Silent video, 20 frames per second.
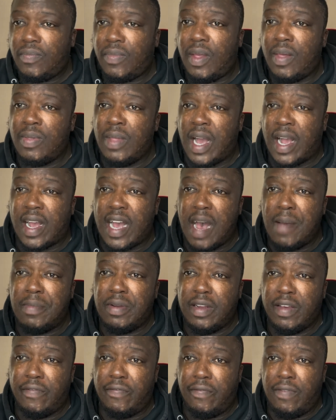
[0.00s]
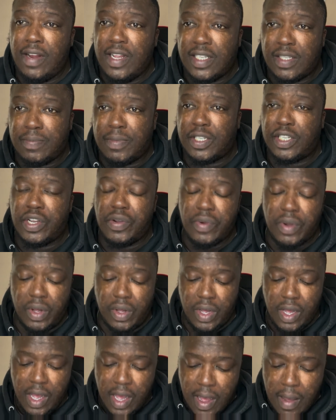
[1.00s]
that come in a fleece
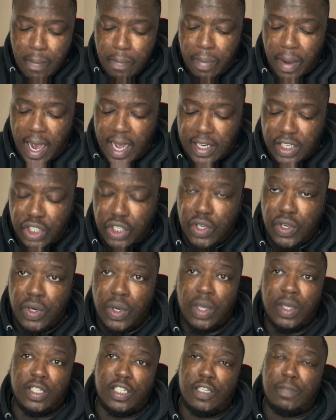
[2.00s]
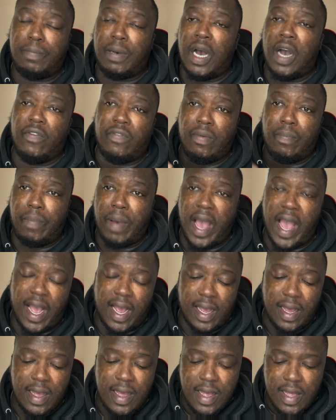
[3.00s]
material, but I do know this is part of a
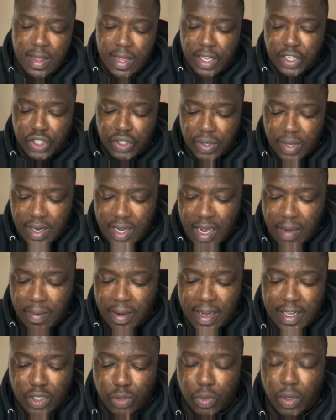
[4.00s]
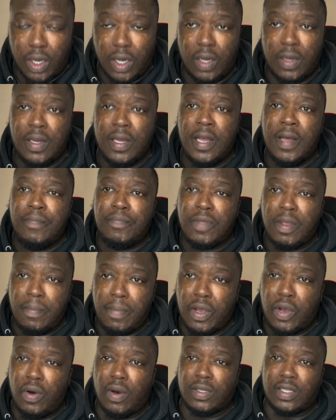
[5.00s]
pack that's due to come out as well,
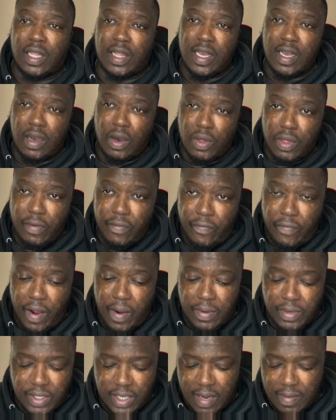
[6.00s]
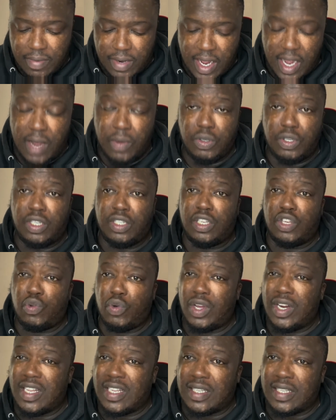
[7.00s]
because I think on the very same day, which is the
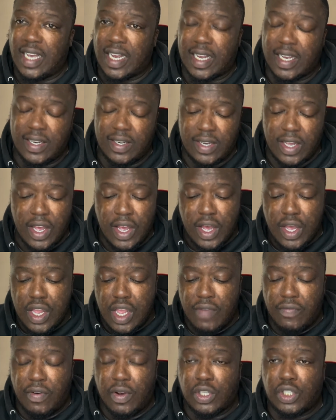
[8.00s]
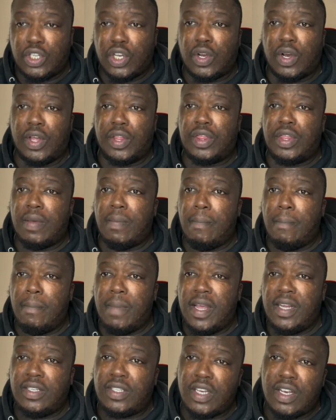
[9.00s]
22nd, you've also got the
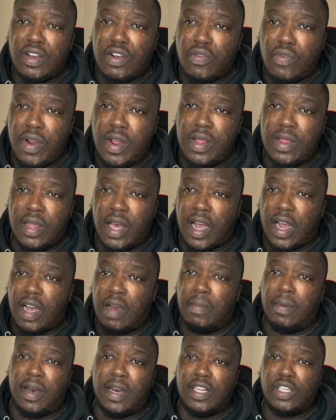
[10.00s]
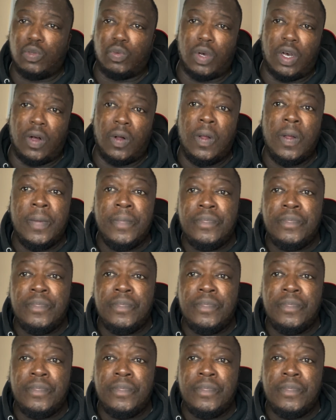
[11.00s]
mint green that come out as well,